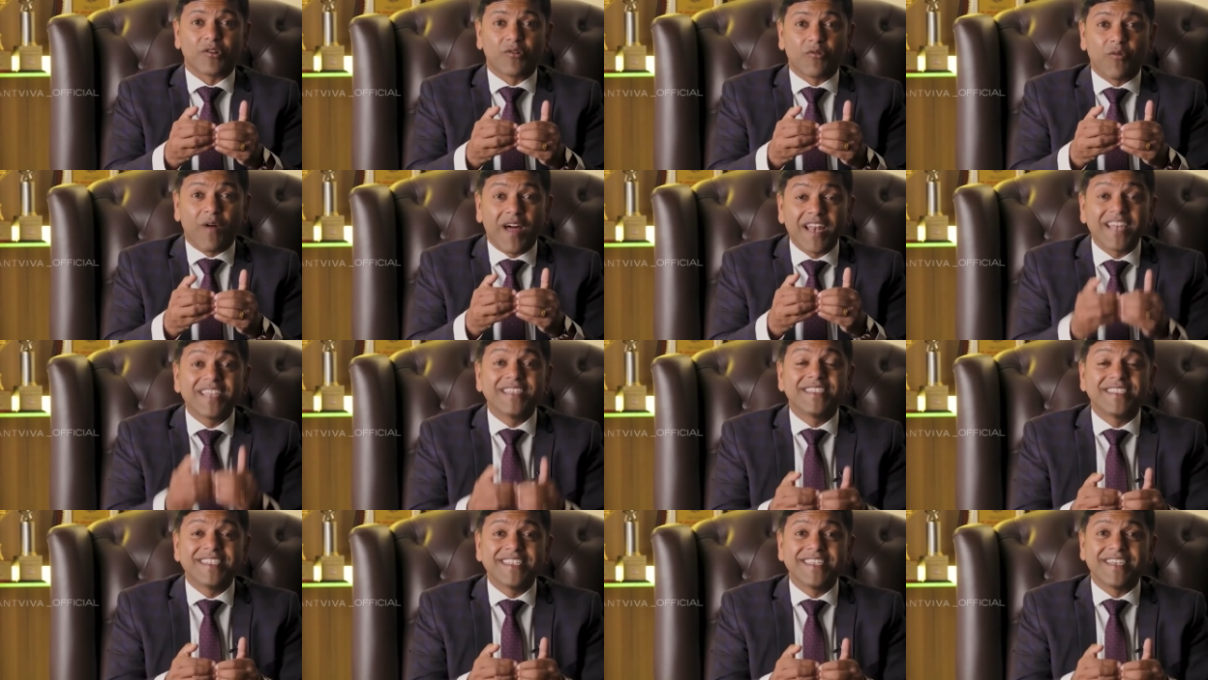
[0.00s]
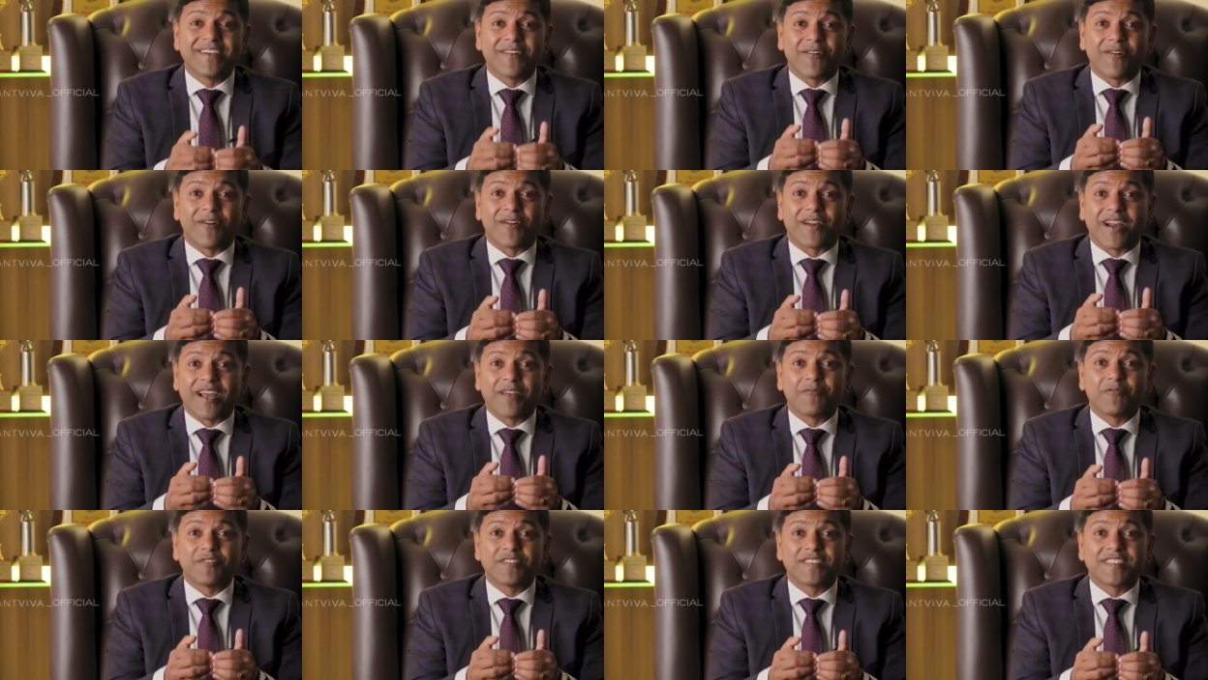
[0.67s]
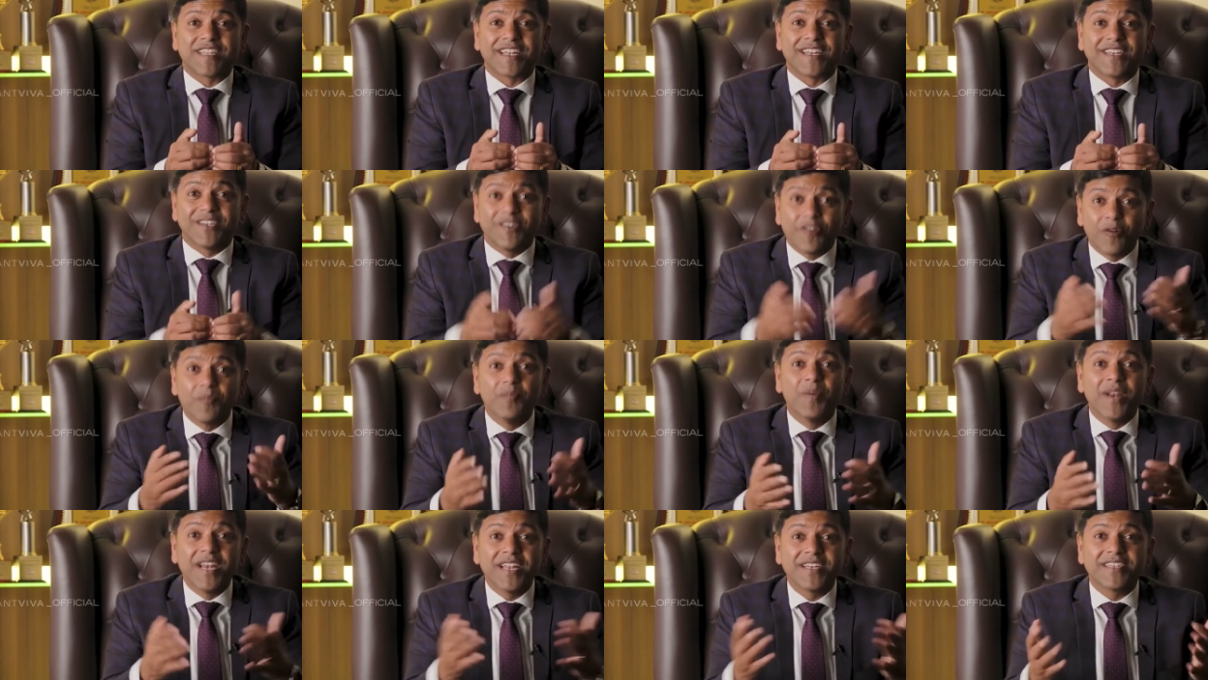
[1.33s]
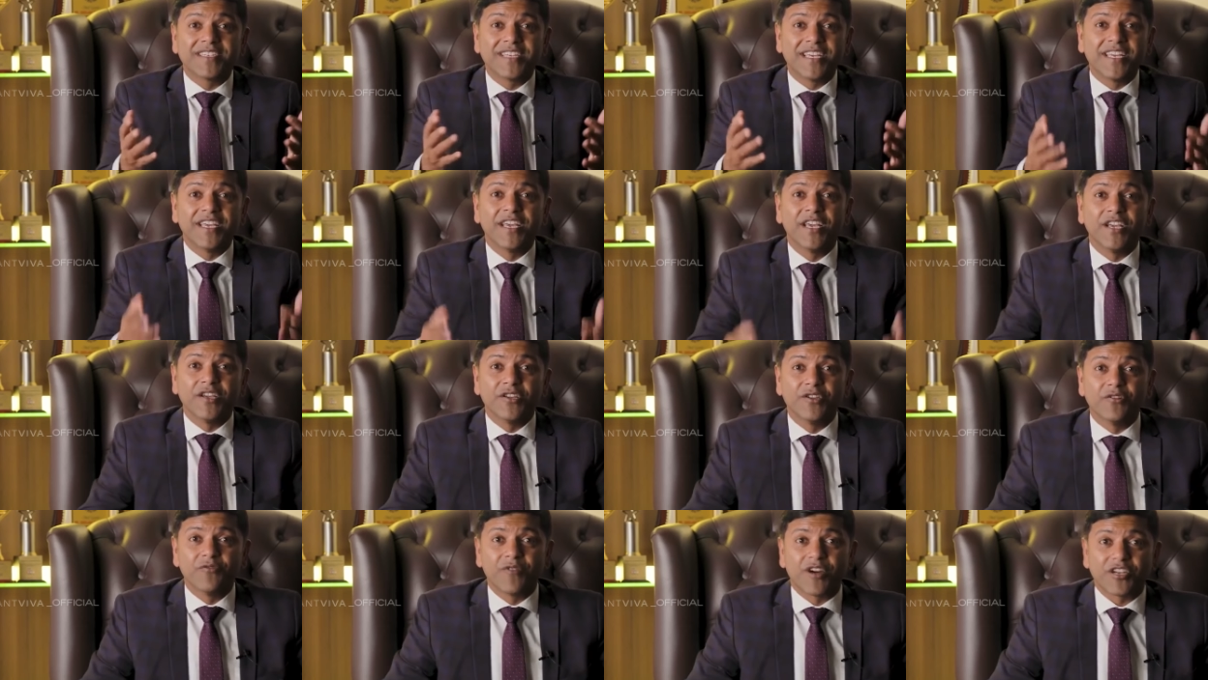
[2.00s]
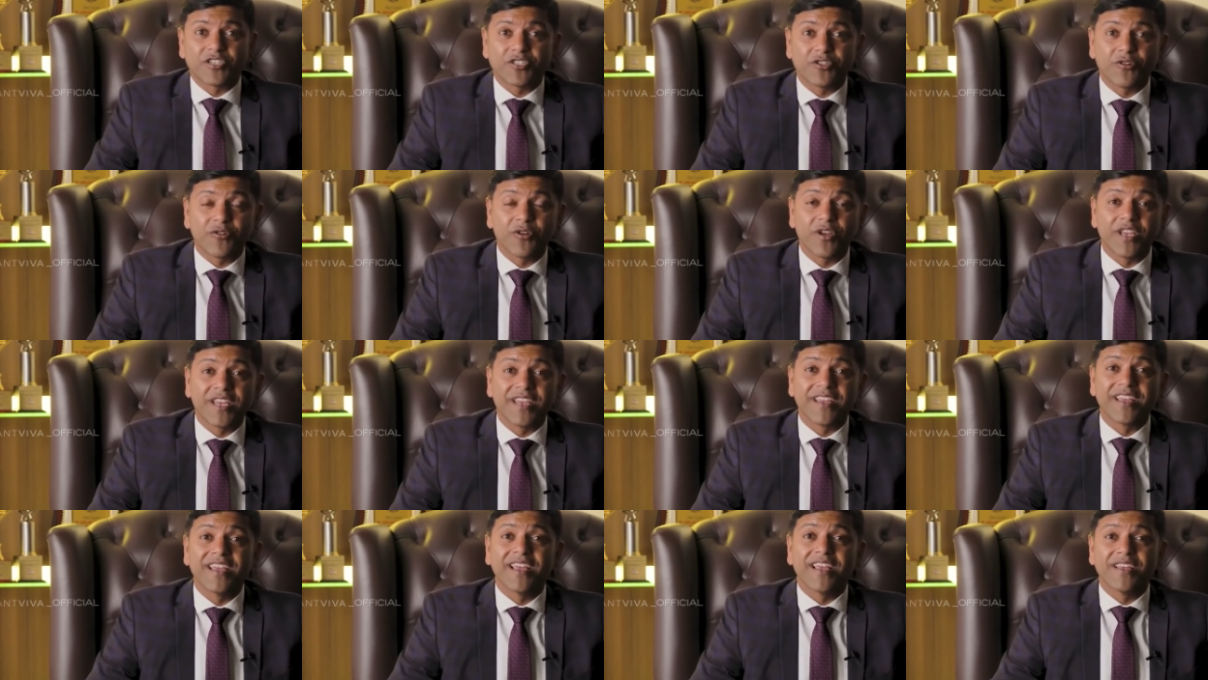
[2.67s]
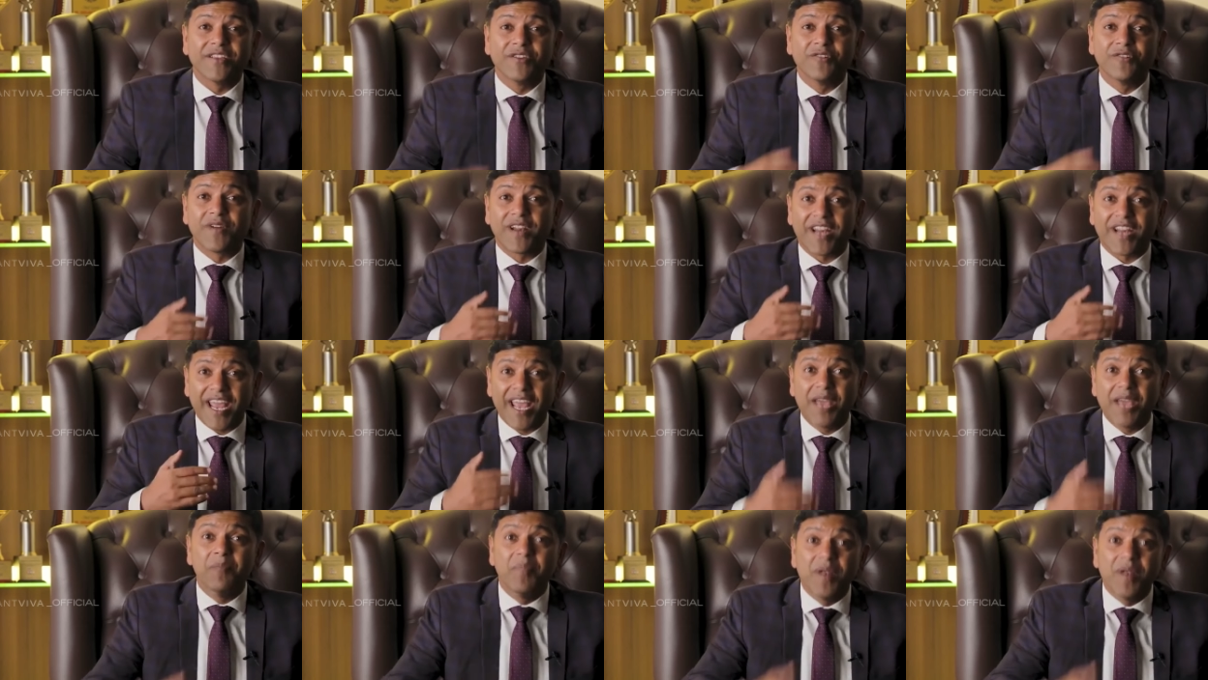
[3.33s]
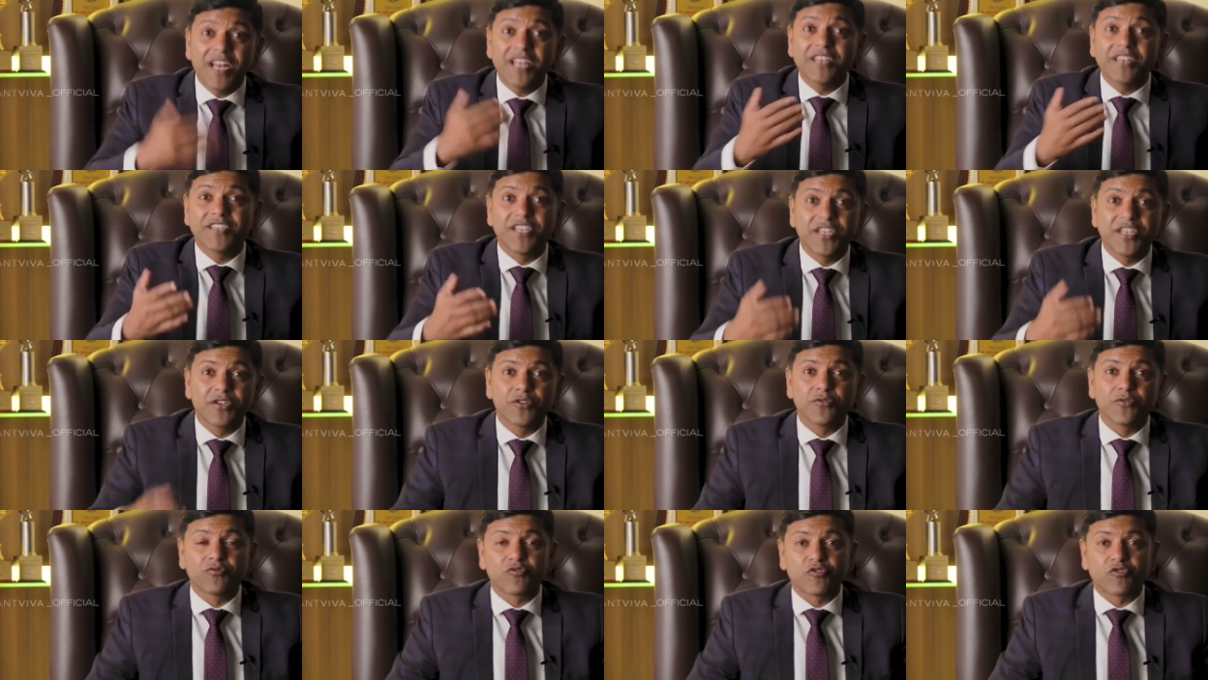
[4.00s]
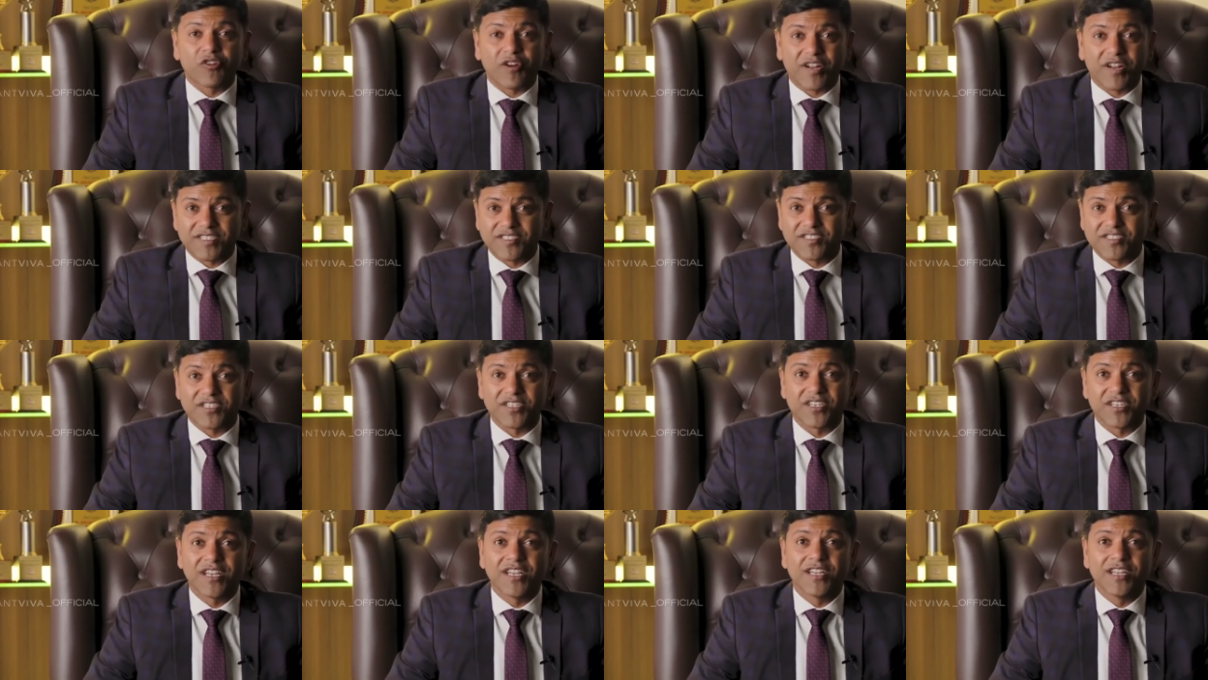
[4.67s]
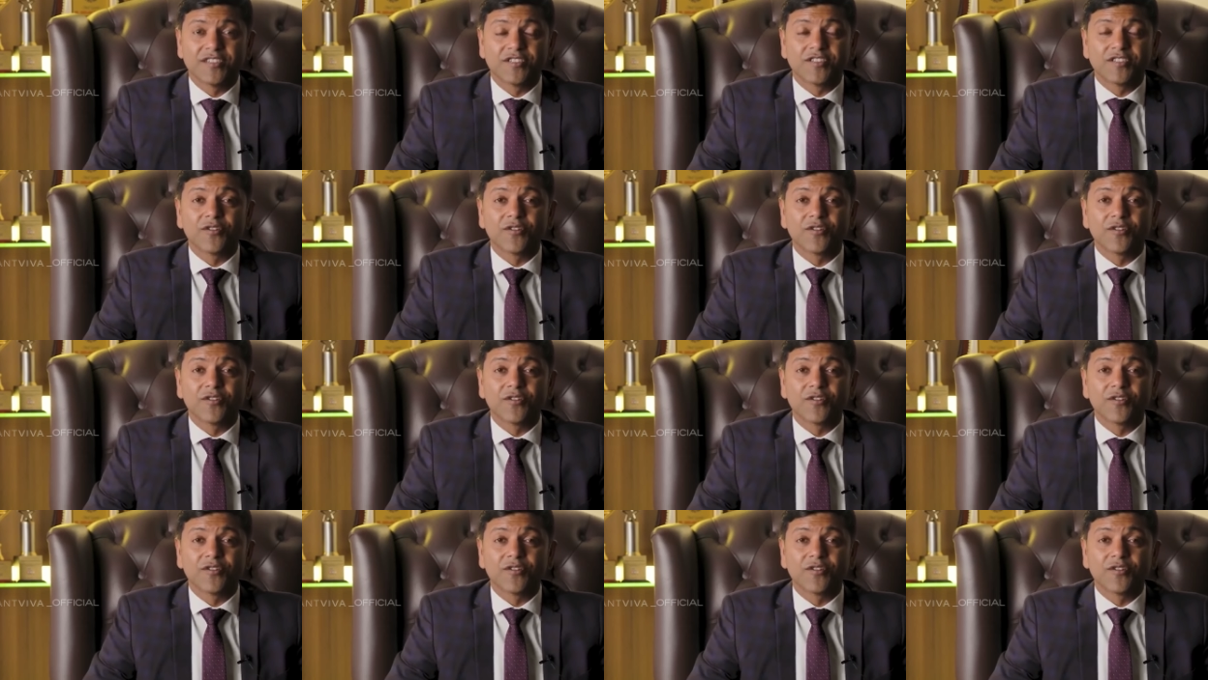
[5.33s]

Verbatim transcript: quality or I would say nobility you are showing your ability to trust.